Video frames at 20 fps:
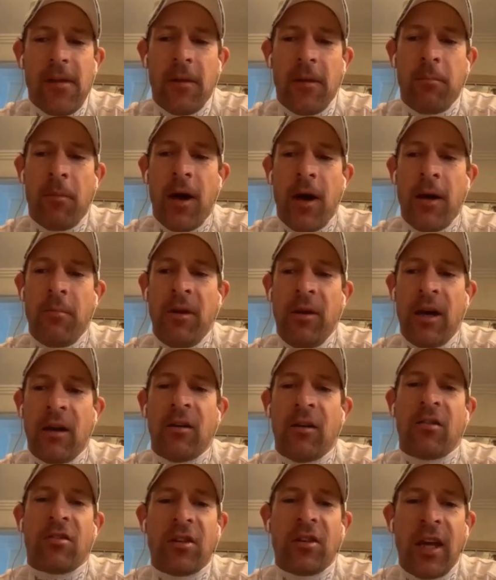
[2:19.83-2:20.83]
made me
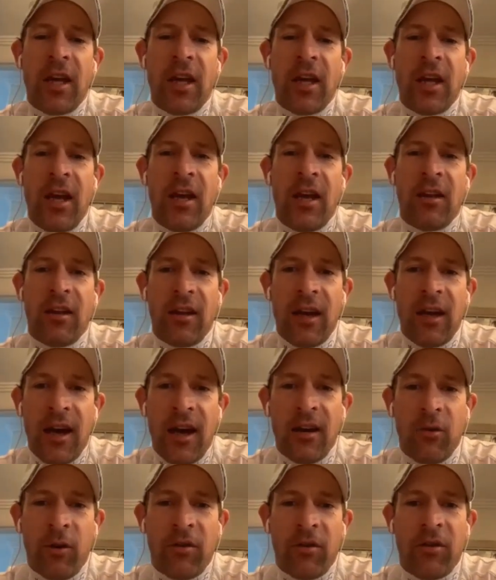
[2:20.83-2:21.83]
understand that you had
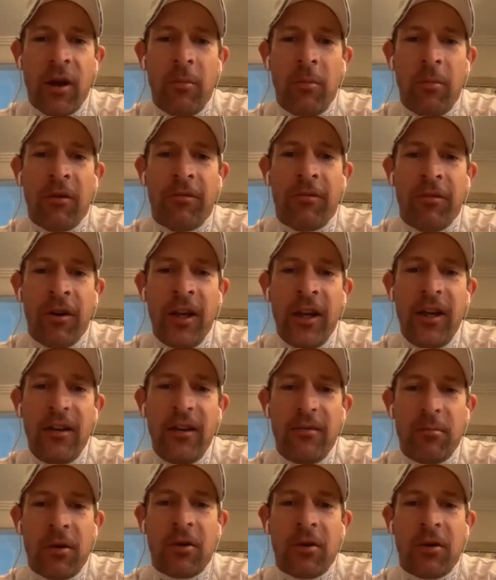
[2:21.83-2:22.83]
to accept defeat,
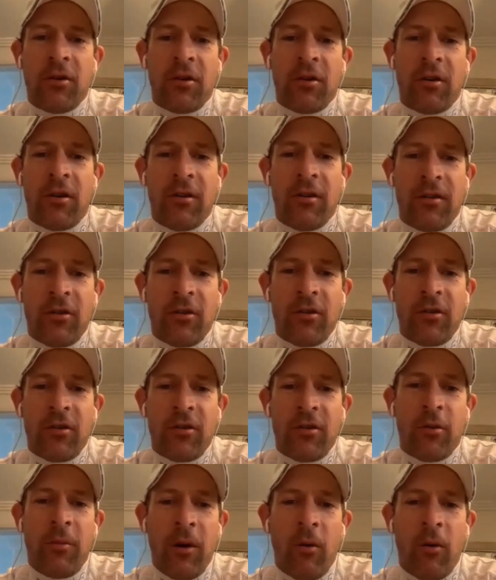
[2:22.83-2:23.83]
because it took me a
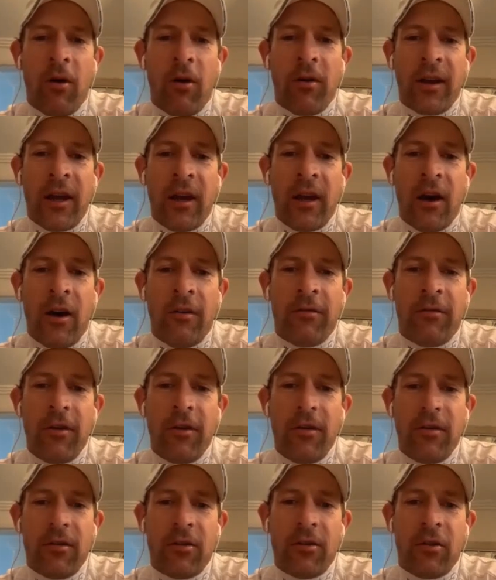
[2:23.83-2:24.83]
while to get over it,
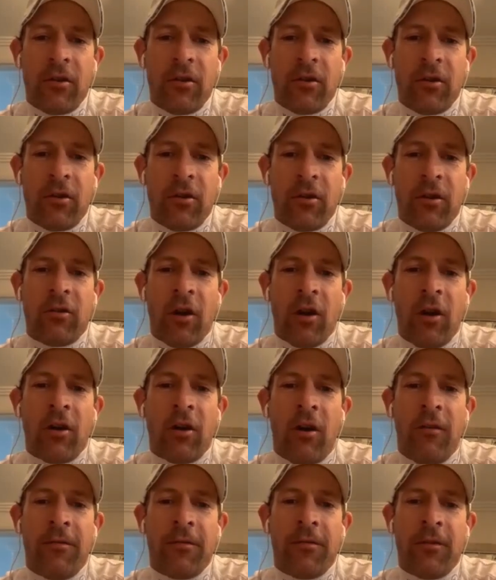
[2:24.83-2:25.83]
because I was so
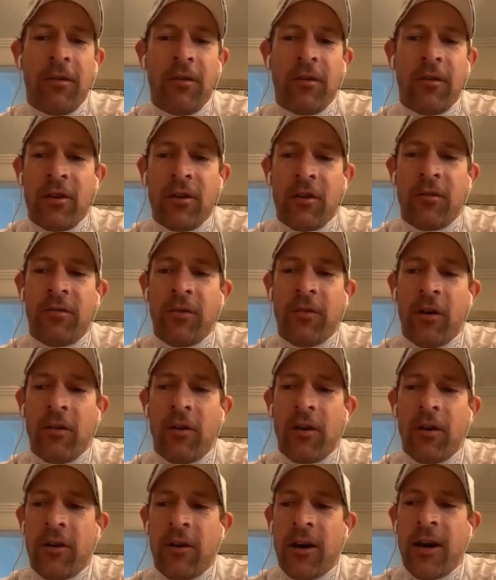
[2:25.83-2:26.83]
confident. I just felt like I
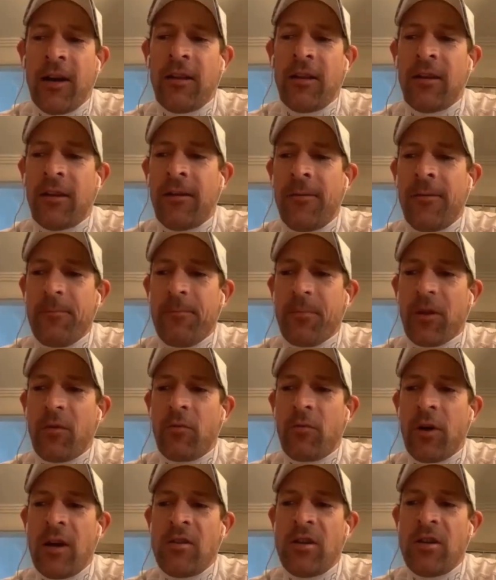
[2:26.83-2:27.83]
had the
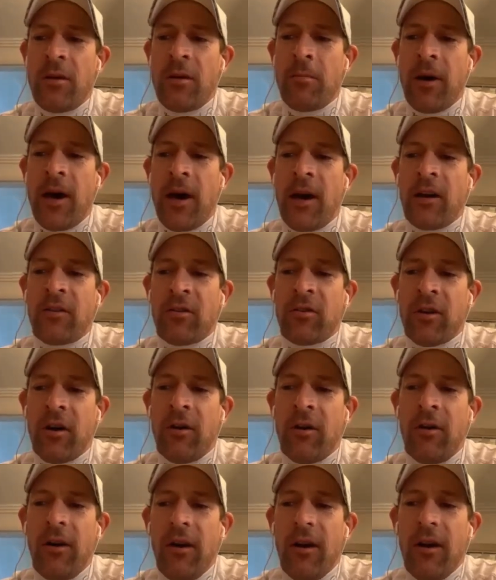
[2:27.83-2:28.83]
race in the bag. So
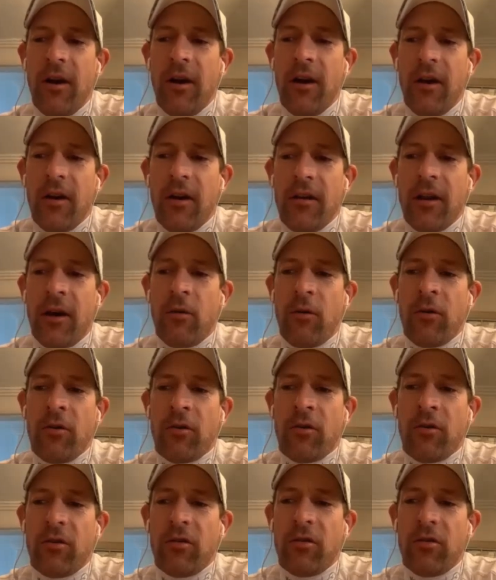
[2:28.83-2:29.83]
that
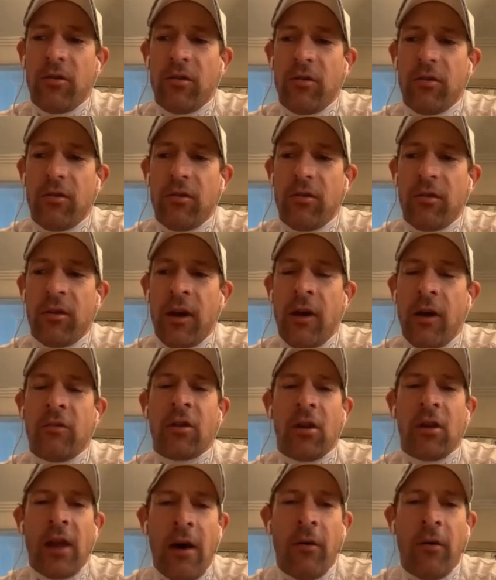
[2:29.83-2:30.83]
was
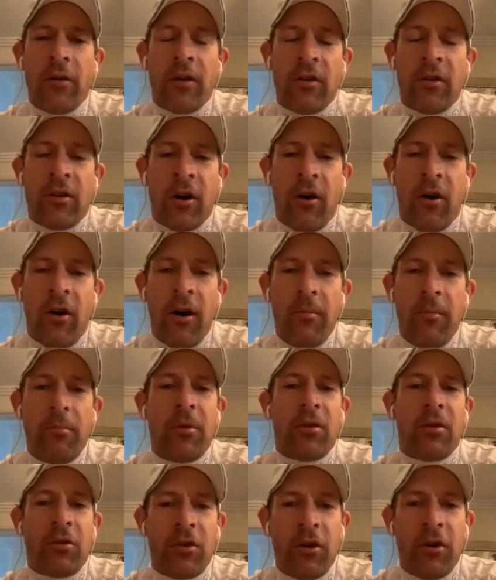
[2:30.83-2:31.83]
a low at the time,
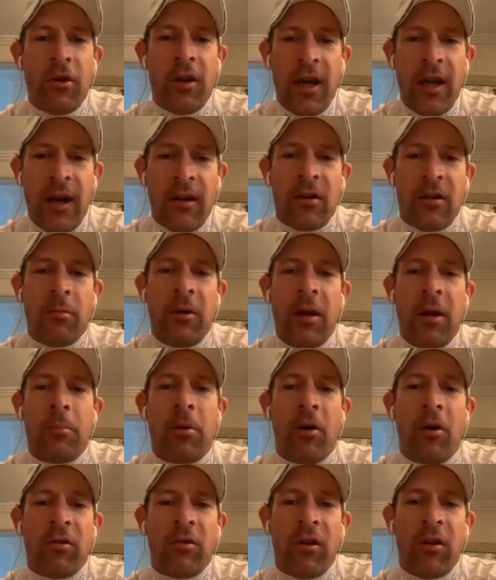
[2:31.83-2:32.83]
but turned out to be a
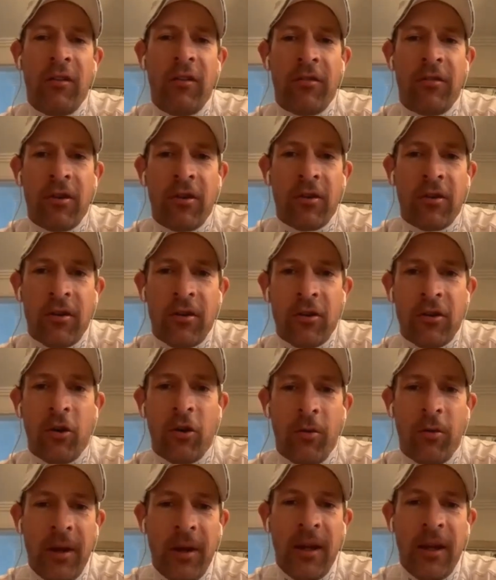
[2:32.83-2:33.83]
positive, because it
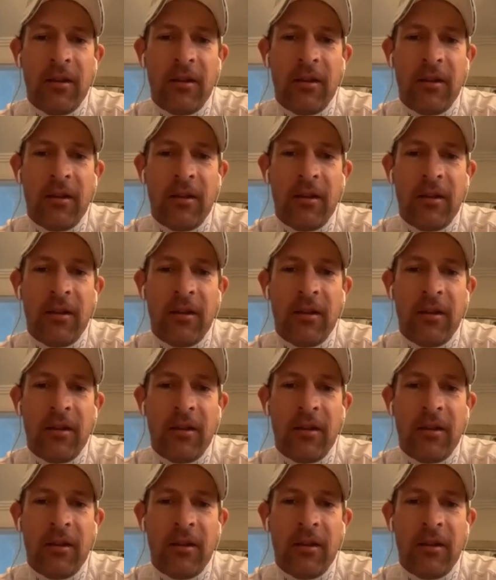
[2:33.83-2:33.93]
taught me